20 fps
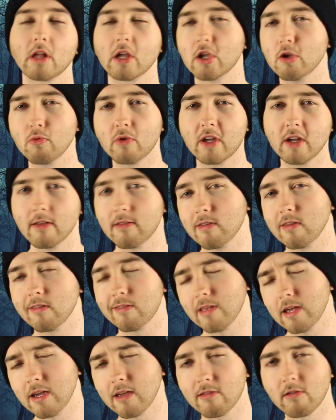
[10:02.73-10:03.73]
Like, you kids these
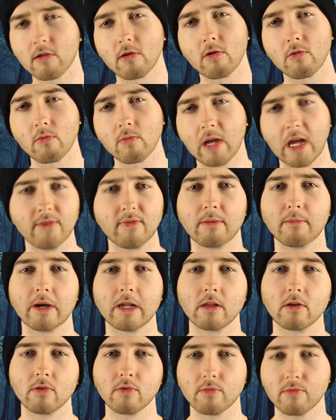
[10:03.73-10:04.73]
days, and you're heavy
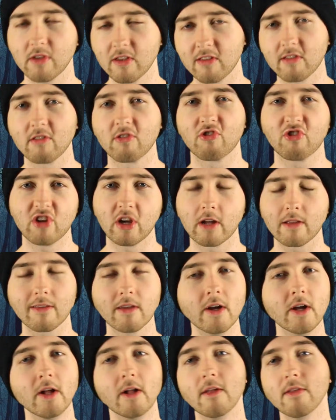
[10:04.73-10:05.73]
metal. This is shit.
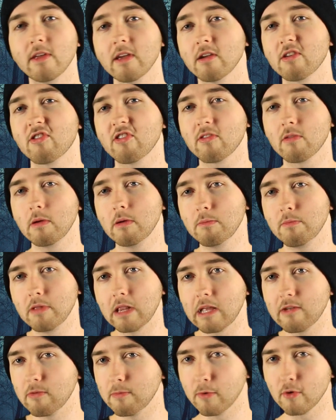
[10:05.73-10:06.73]
It's just
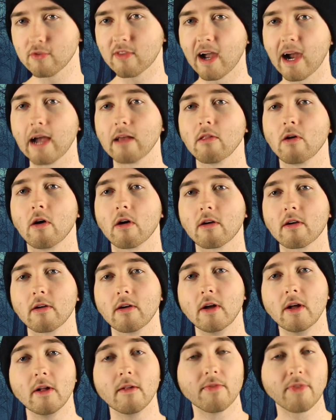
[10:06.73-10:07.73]
believable dialogue.
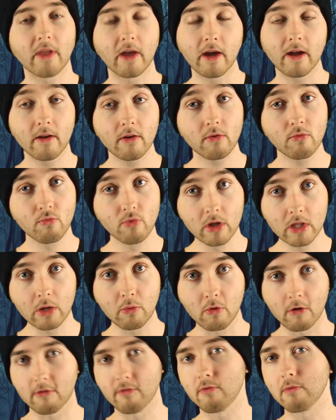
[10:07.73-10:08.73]
that really
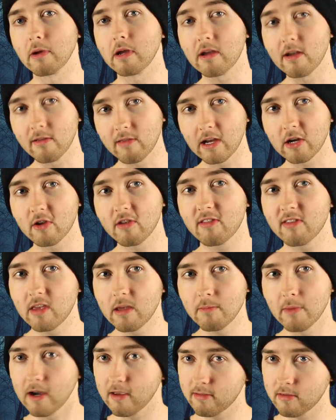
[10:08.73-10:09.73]
worked for me, because I could
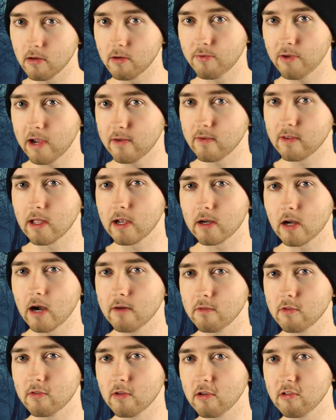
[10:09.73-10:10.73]
see myself having that
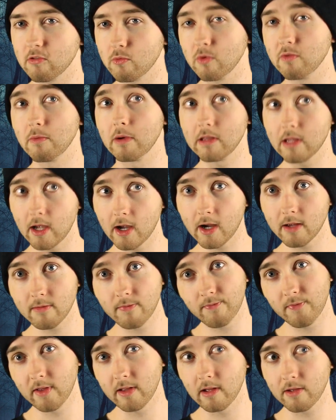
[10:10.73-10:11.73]
conversation with my dad,
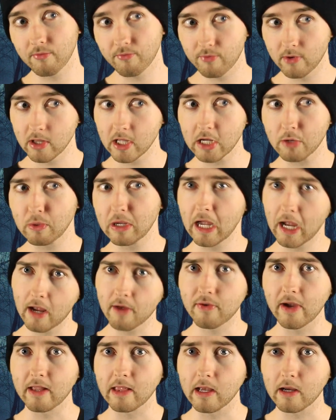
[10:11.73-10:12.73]
and I feel like we
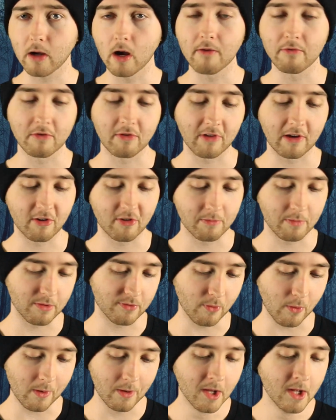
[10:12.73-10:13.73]
have had that conversation
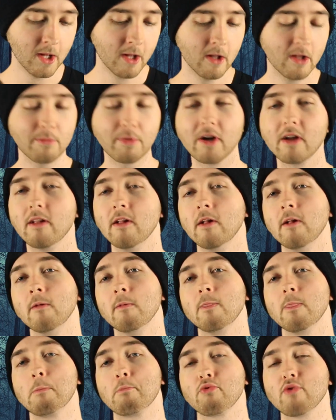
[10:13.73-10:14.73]
before. But
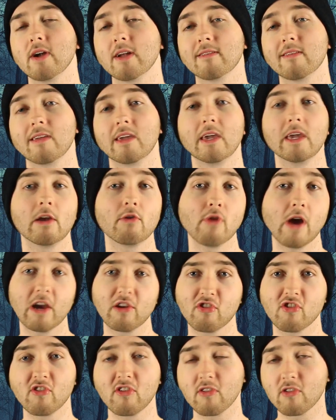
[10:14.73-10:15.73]
Brent, he
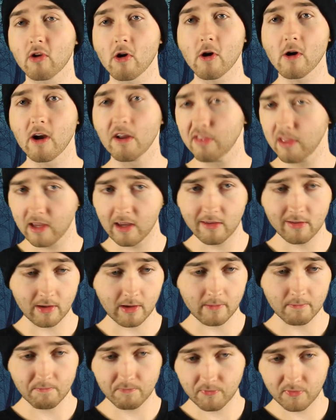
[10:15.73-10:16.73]
crashes his car. I think he's
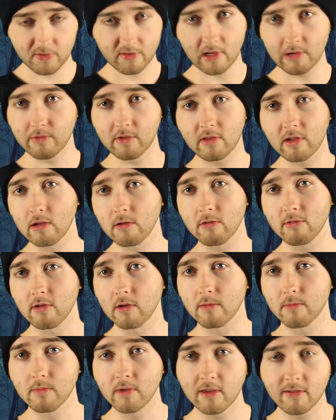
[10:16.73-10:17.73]
like 17 or
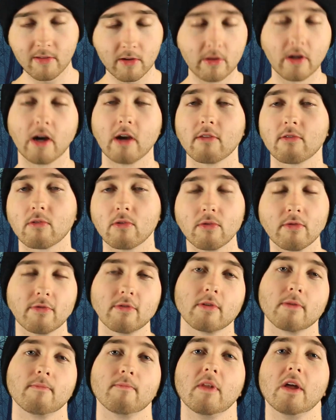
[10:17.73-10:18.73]
something. He's still in high school,
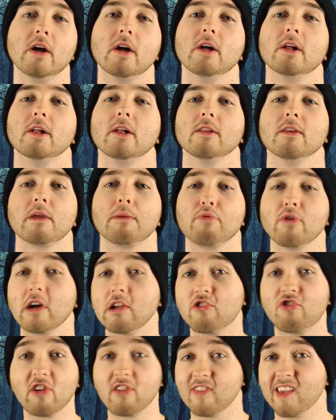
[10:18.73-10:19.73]
so he
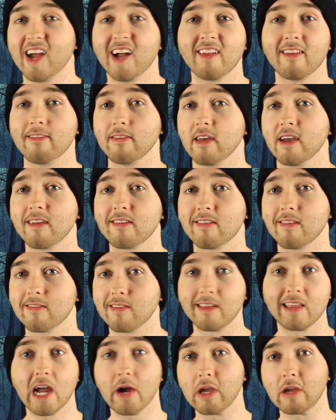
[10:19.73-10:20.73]
probably just got his license,
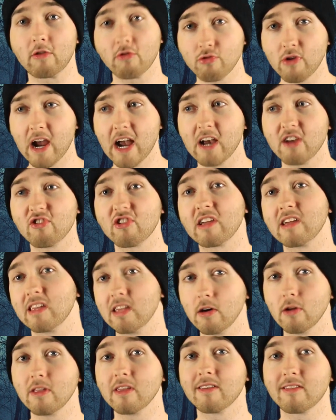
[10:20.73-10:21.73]
and now he crashed and
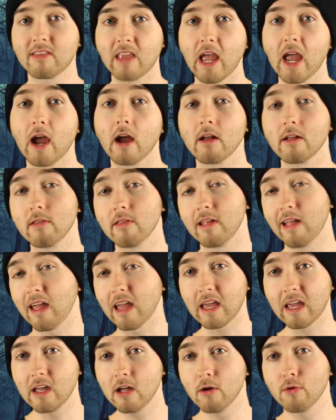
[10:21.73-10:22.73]
killed his dad, and
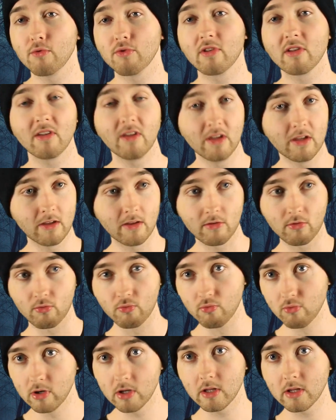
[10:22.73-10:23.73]
that guilt is
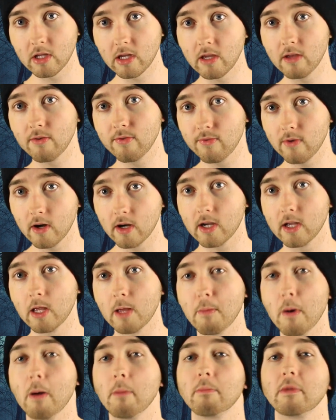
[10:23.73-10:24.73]
really fucking
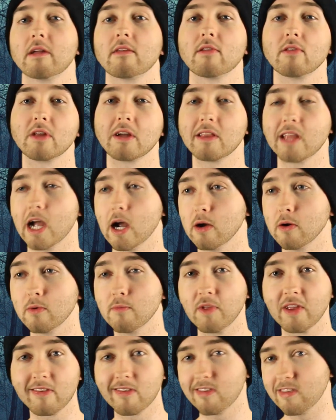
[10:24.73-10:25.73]
him up mentally.
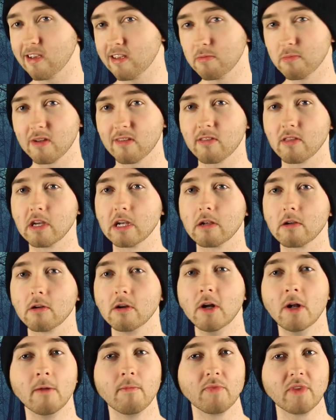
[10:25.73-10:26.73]
Now, it's 6 months
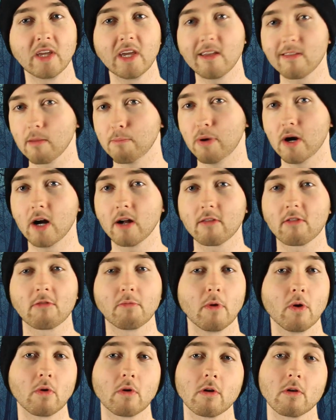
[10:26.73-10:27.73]
later, he's a pot
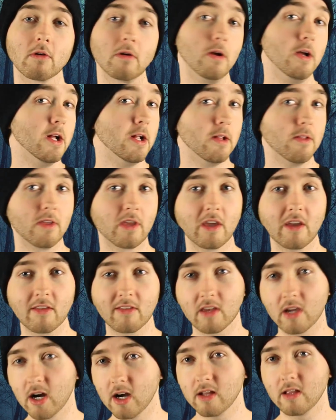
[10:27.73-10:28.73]
smoker,
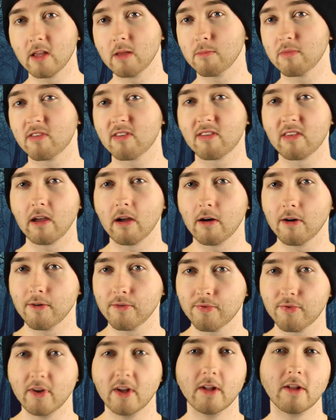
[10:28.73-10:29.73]
he's cutting
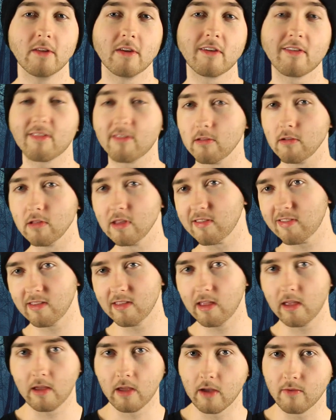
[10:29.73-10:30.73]
himself, he's still
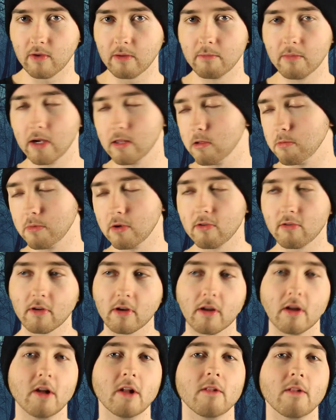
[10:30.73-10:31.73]
listening to that heavy metal
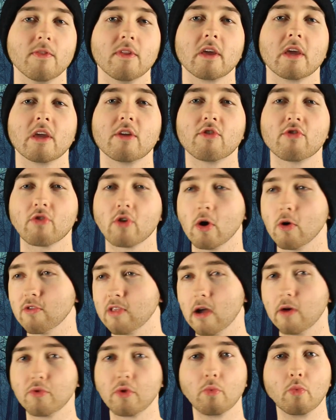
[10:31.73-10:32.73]
music, and he just goes
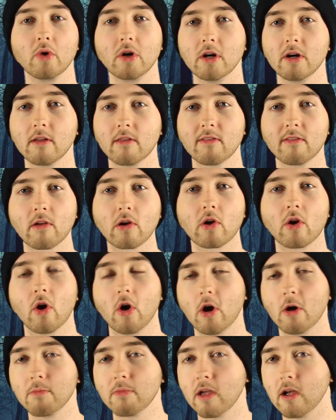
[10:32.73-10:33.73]
out in the woods to
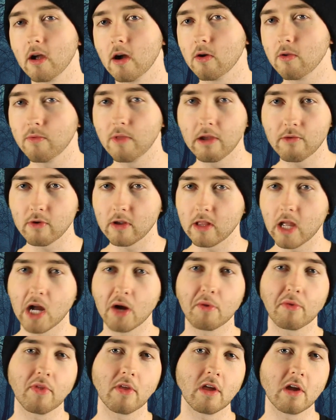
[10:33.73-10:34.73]
calm down every
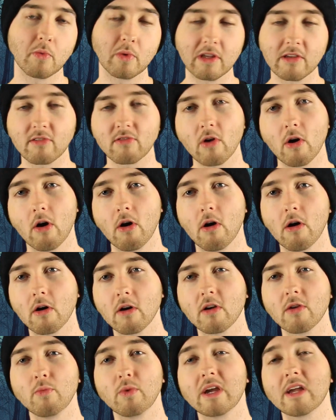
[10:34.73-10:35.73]
now and then with his
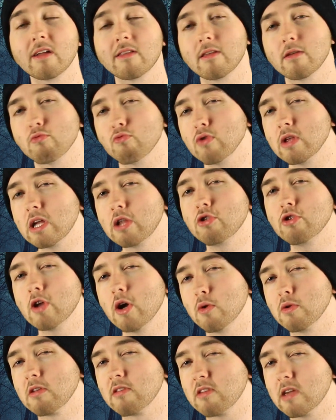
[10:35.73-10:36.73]
dog. We get to really
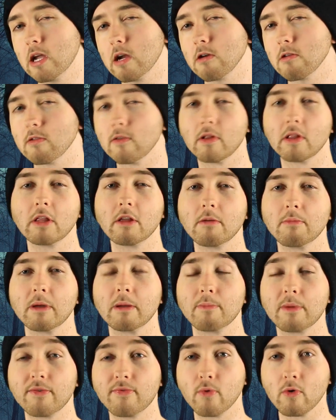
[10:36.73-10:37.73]
know this character a little
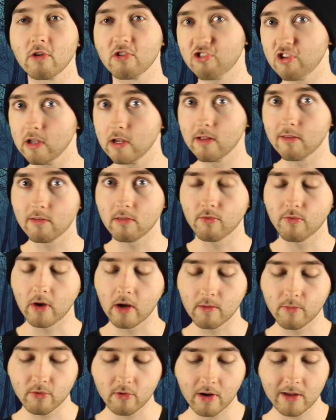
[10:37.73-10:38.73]
bit before shit hits the
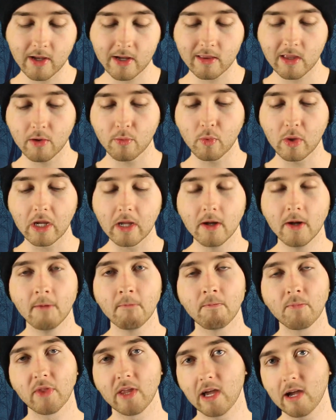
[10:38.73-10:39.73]
fan, so I like that we
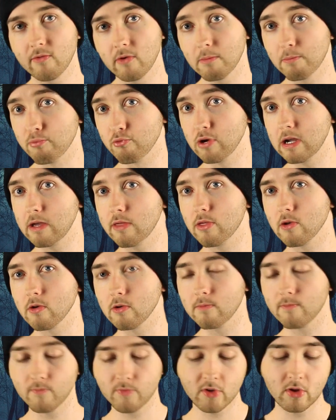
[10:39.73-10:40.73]
have a
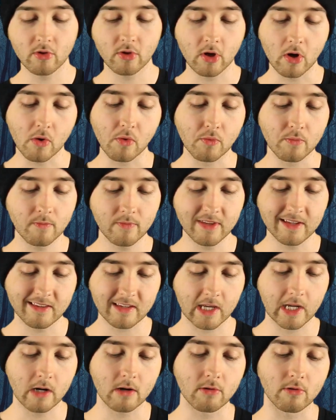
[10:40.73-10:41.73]
breather to know this
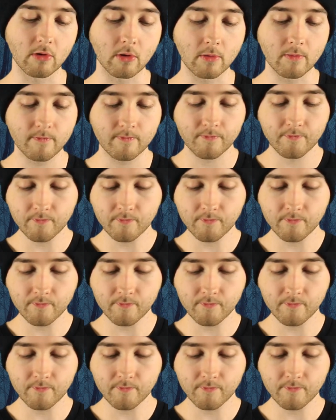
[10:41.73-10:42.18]
character